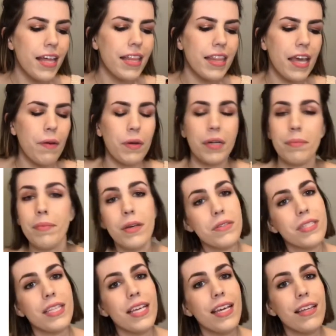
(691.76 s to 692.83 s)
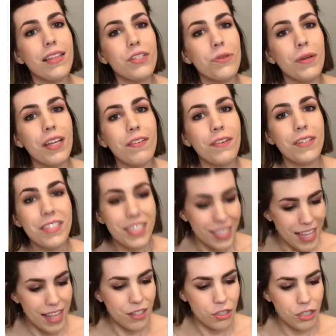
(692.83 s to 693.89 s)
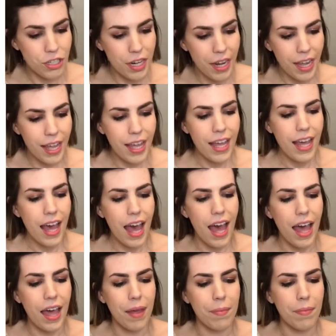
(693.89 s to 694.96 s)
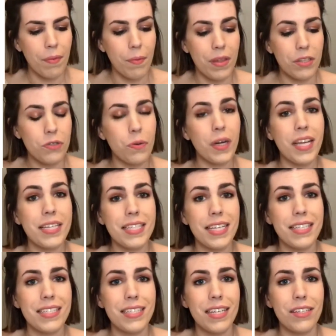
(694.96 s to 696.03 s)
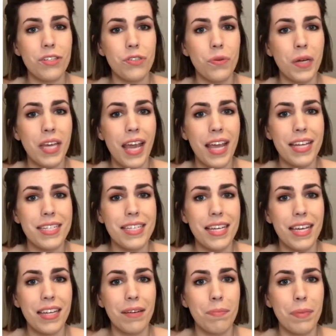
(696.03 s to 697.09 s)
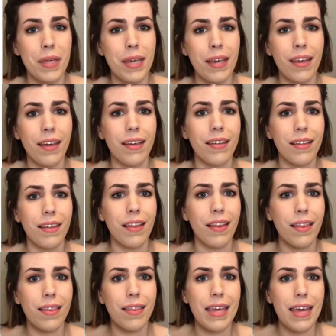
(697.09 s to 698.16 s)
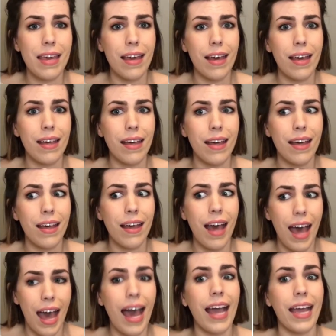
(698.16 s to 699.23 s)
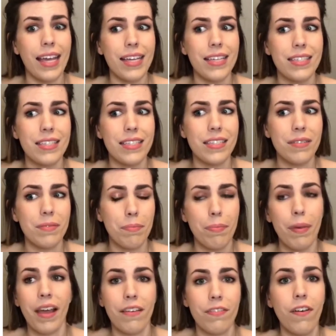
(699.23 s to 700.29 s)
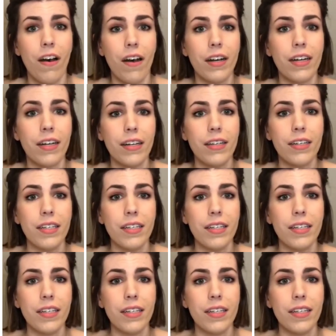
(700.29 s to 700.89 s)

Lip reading: they were mostly in the 21st century, with 2016 to 2018 being the highest by far